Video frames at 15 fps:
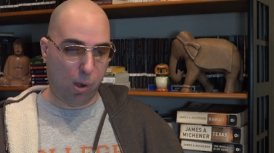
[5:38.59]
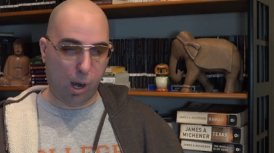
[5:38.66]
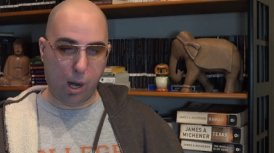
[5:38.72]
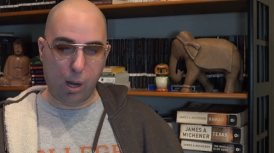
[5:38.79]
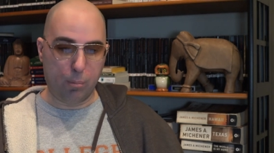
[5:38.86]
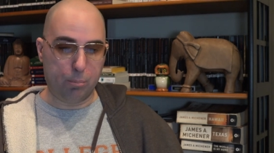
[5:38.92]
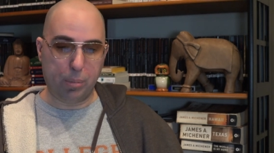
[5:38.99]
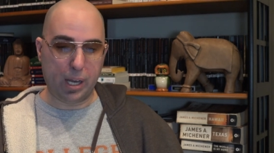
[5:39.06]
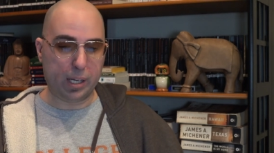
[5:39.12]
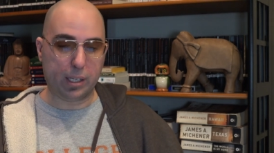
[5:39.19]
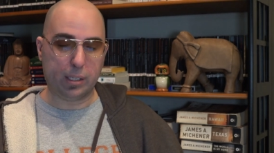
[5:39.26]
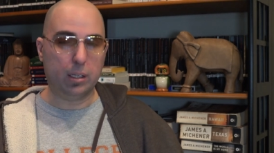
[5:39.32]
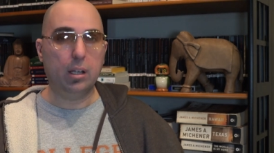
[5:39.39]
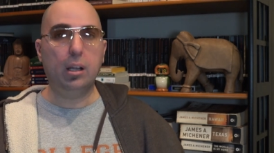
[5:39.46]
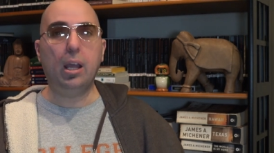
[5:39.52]
Uh,
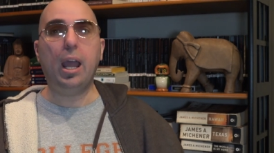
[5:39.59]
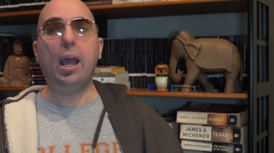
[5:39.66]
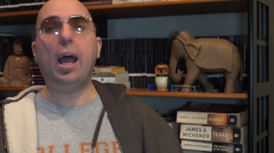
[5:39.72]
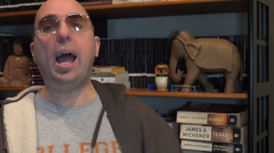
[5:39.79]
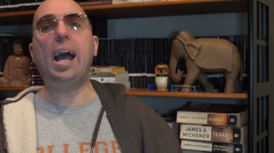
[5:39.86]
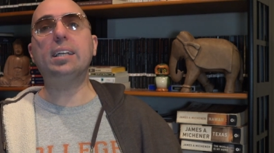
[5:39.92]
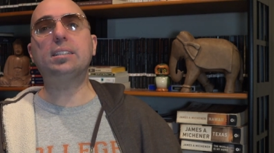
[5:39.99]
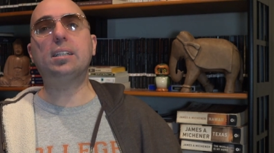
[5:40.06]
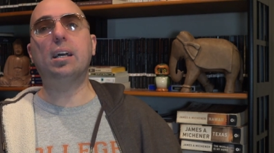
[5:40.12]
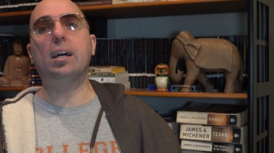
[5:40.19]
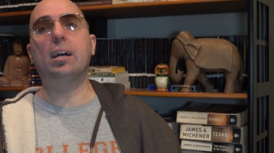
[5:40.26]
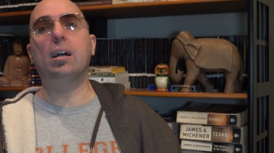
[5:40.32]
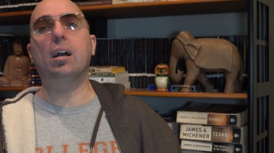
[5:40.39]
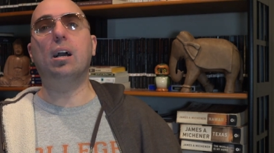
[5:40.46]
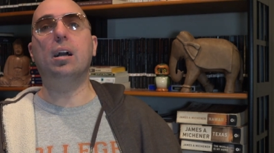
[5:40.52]
bacon. Ask
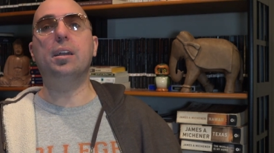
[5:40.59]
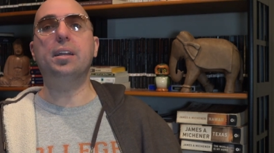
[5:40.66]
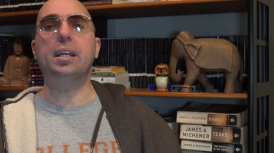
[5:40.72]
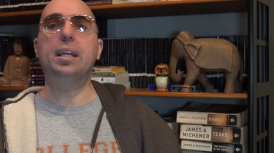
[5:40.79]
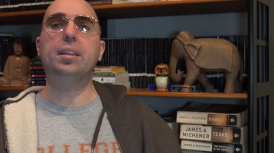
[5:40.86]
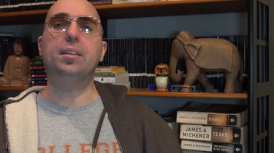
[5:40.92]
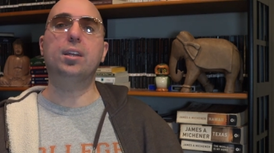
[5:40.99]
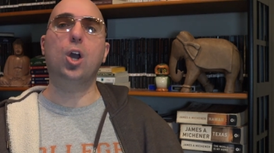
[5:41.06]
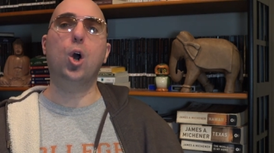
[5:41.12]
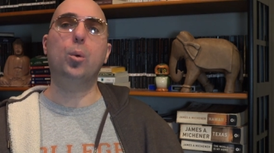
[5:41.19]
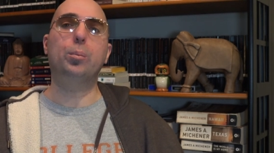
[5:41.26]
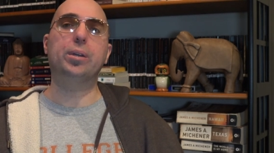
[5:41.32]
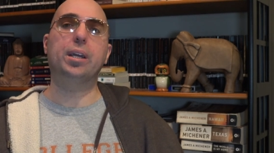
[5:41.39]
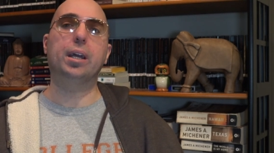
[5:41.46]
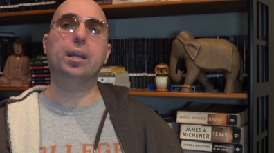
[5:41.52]
a, an
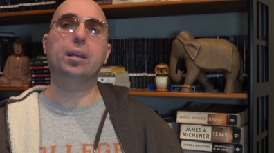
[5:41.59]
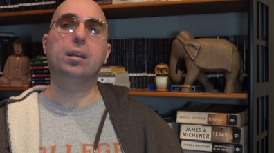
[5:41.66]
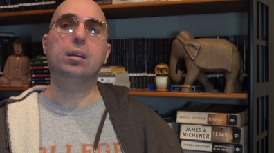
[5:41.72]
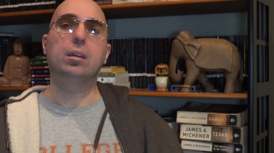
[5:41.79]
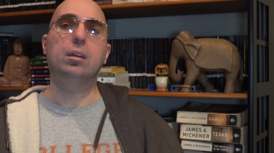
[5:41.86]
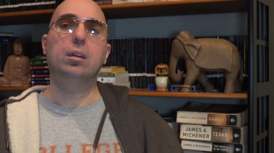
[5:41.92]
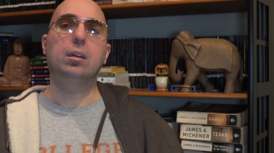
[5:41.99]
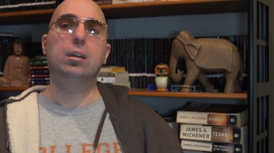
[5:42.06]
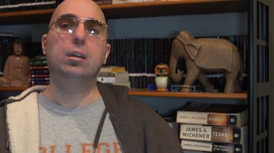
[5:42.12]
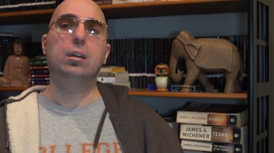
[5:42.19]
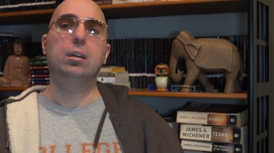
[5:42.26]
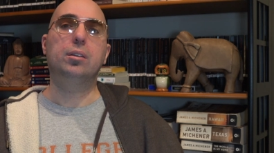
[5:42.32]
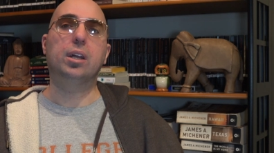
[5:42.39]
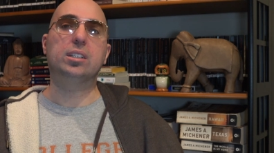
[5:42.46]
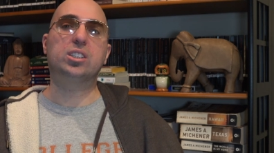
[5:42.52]
Ethiopian
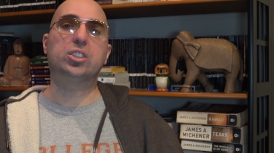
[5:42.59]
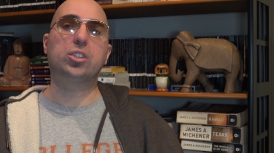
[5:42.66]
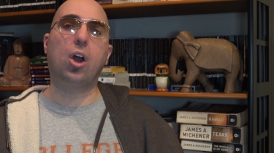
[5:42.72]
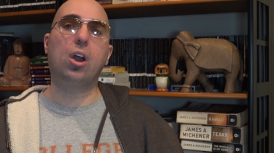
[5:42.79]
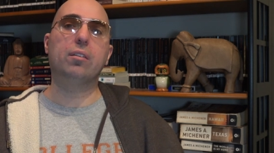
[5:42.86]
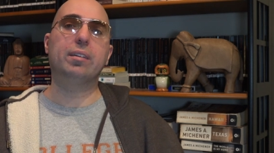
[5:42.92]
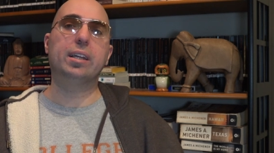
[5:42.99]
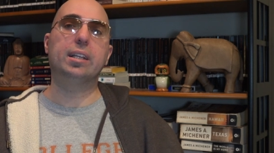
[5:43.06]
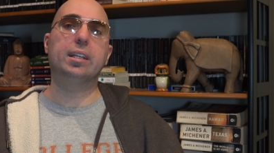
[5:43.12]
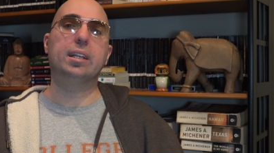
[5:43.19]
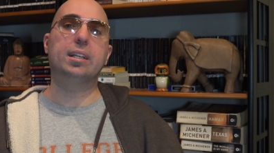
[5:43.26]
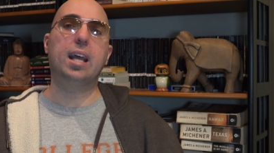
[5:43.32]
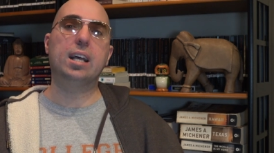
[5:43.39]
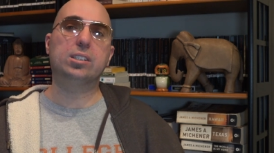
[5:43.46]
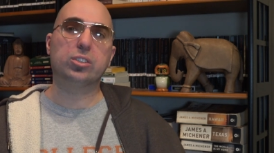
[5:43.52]
that's starving in
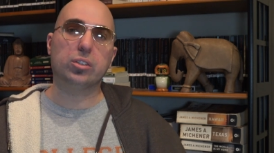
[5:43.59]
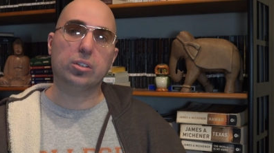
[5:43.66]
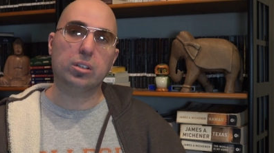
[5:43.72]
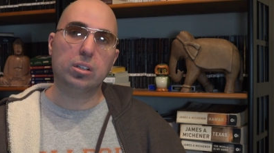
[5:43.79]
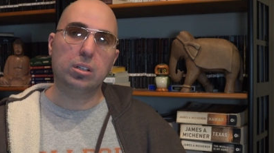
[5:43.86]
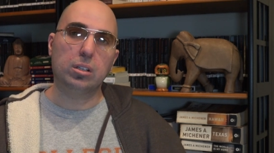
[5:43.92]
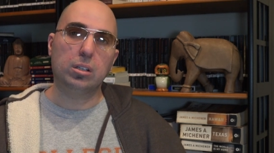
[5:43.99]
the desert